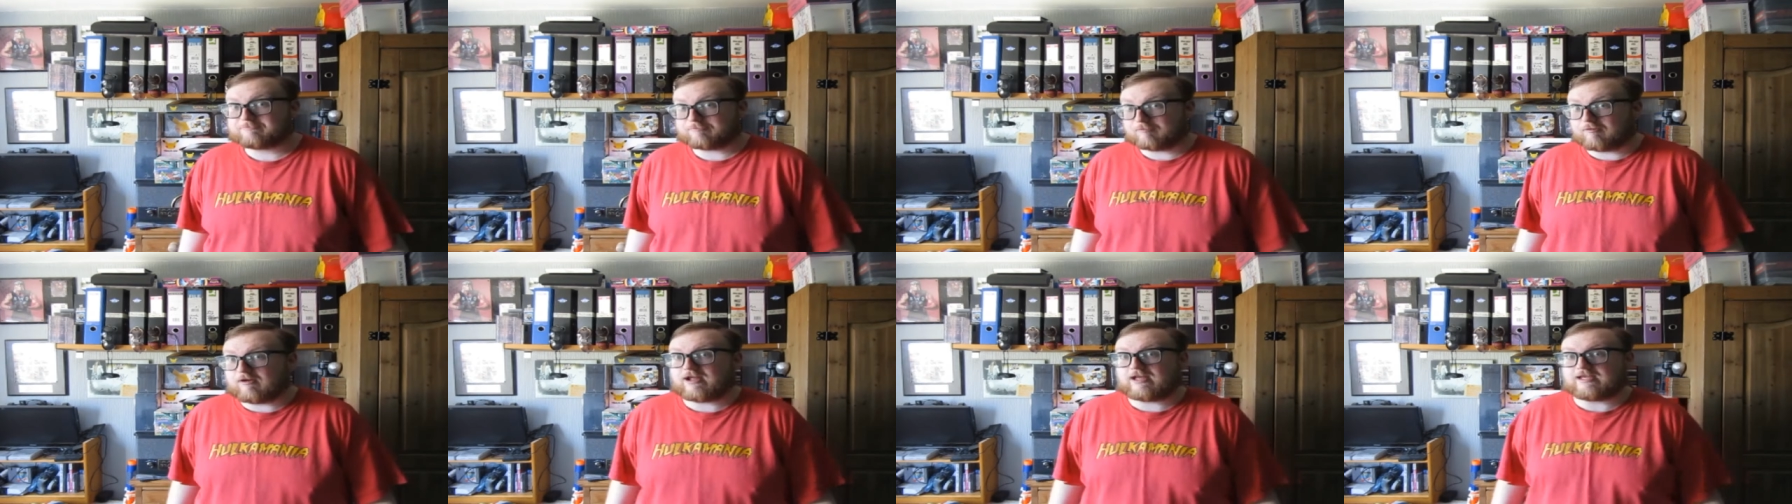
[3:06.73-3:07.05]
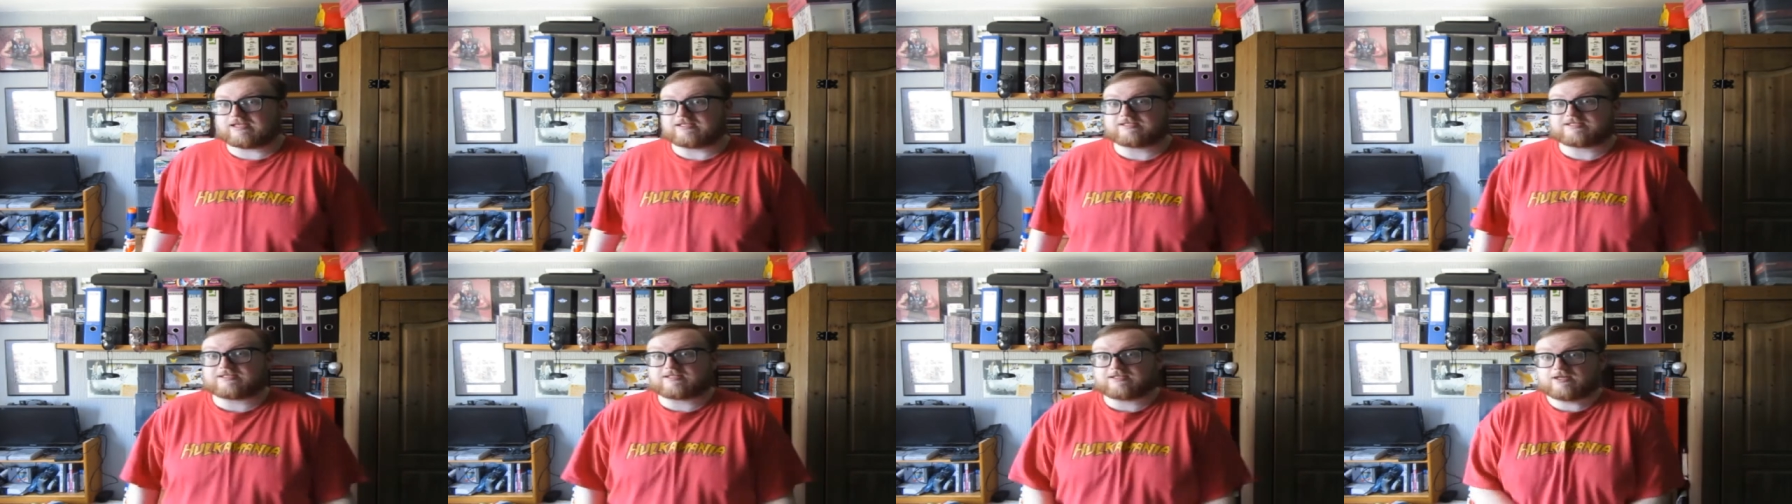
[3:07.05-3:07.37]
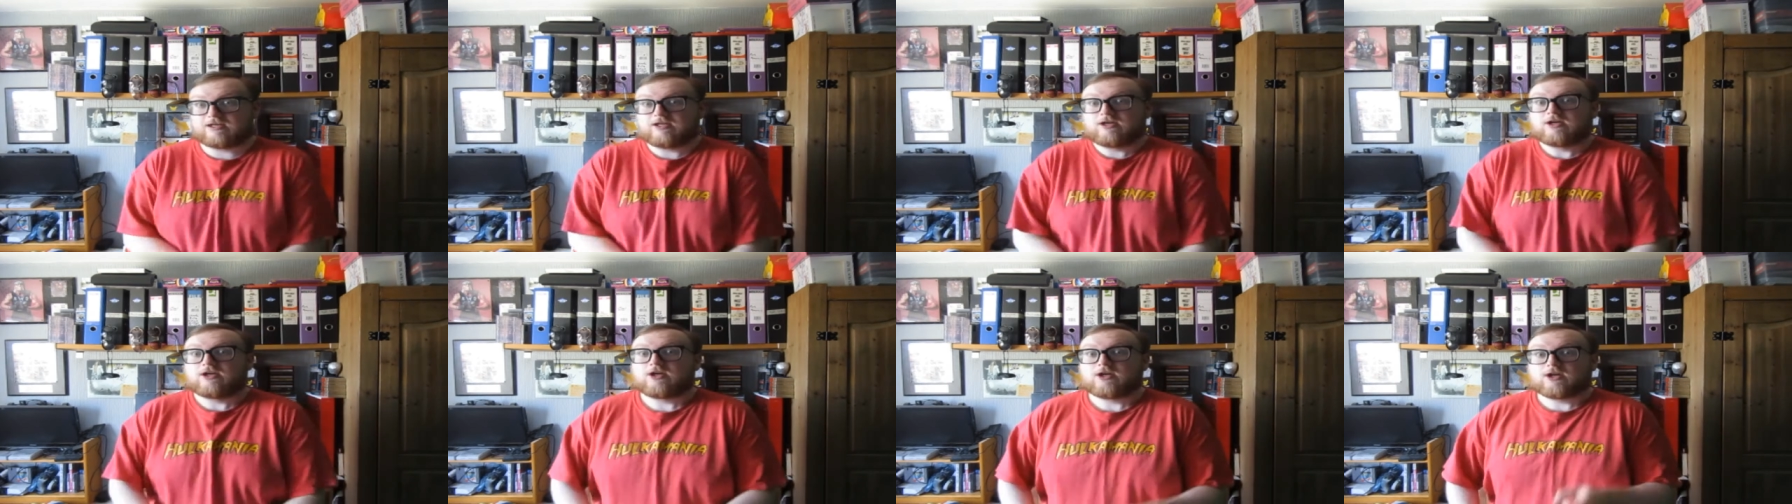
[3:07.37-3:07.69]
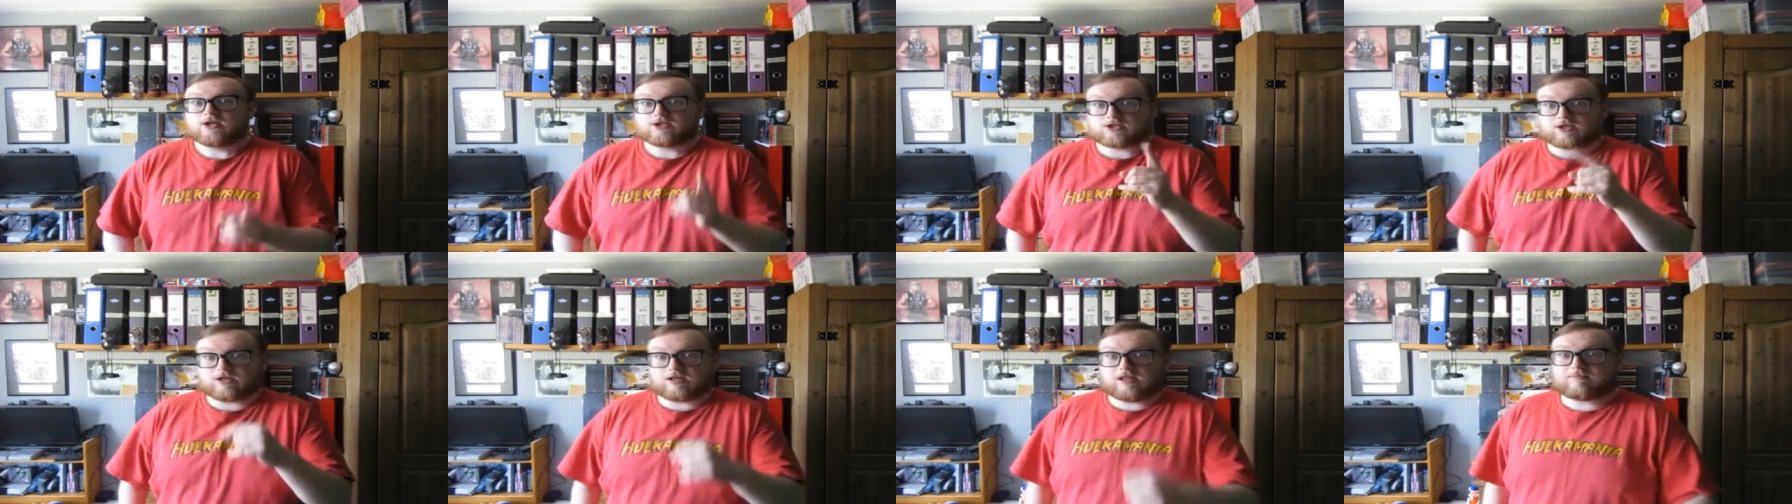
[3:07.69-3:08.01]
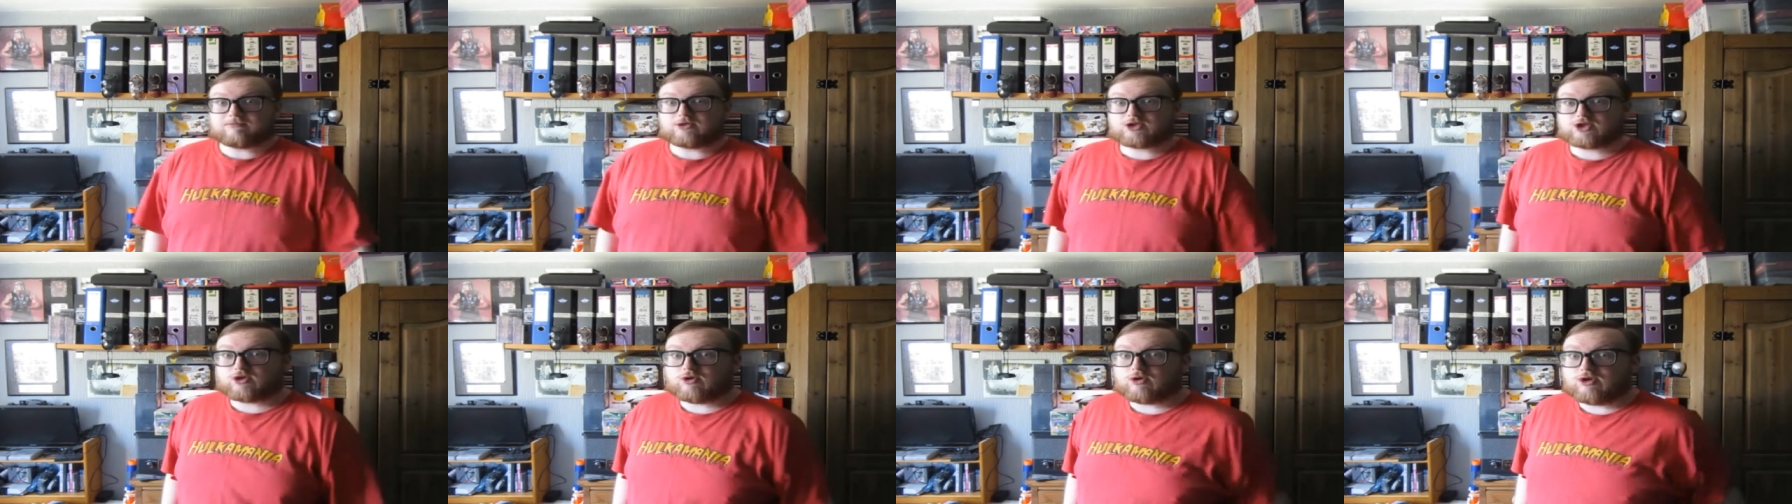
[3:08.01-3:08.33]
price. So
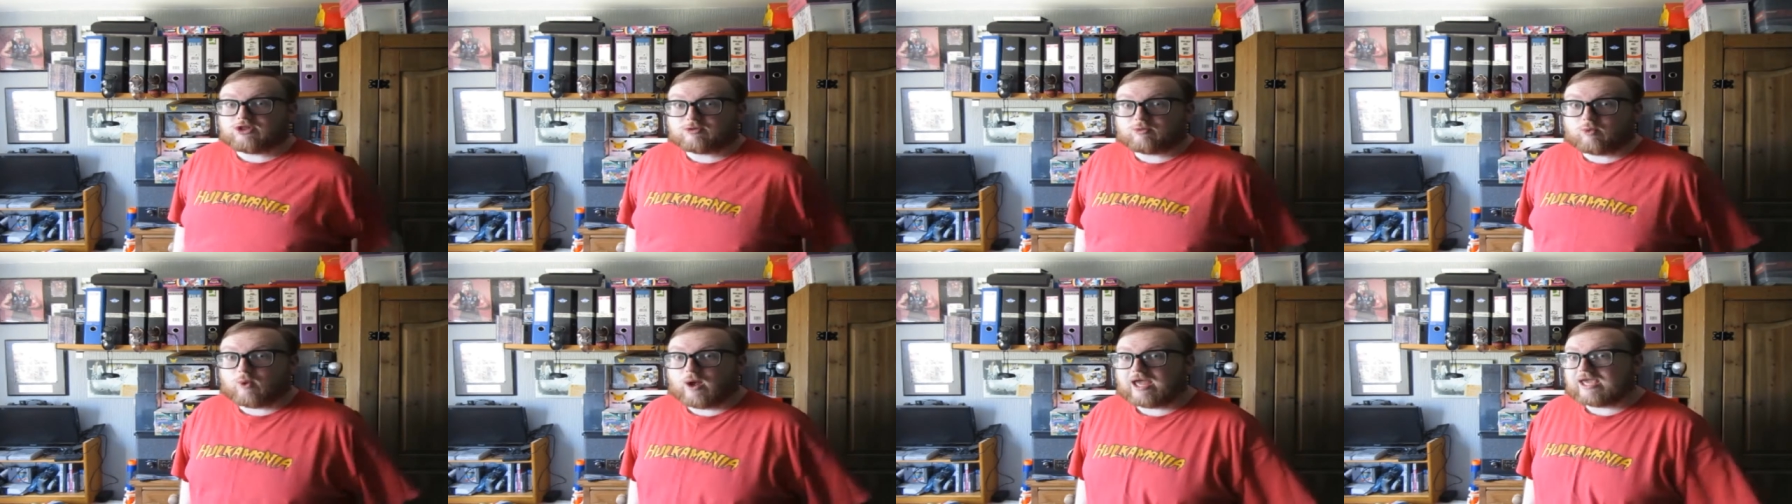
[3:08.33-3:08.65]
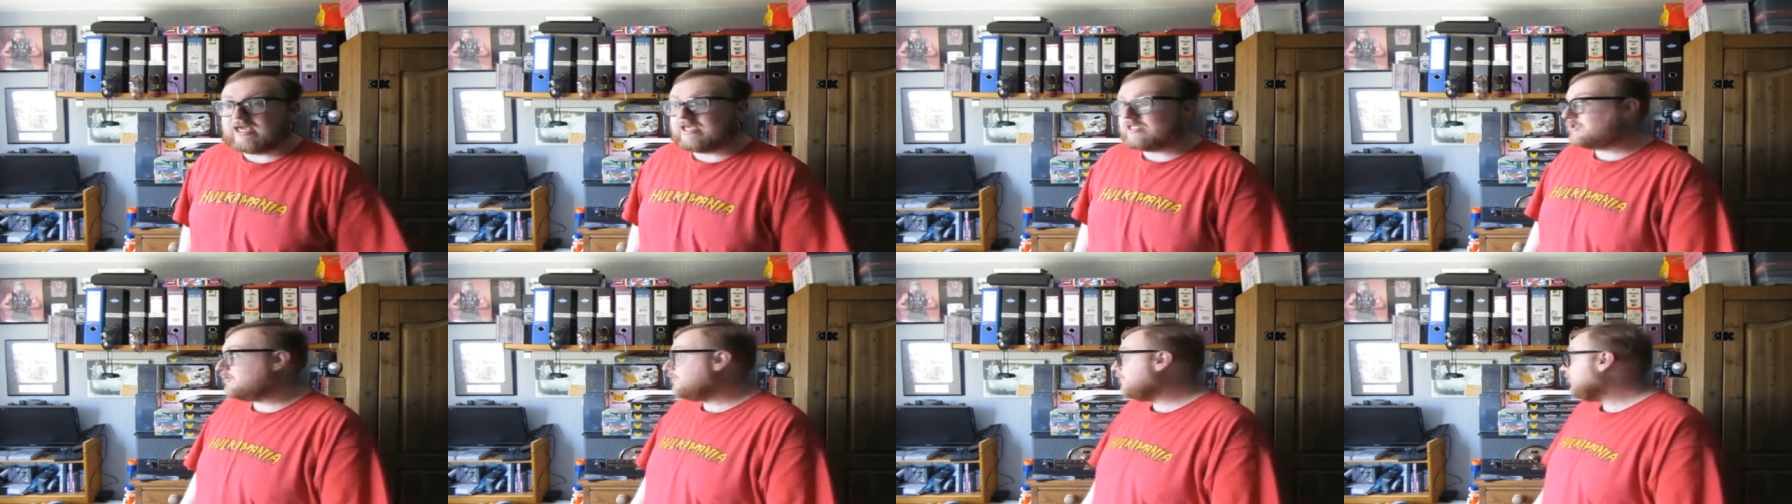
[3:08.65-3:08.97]
let me show you the ways,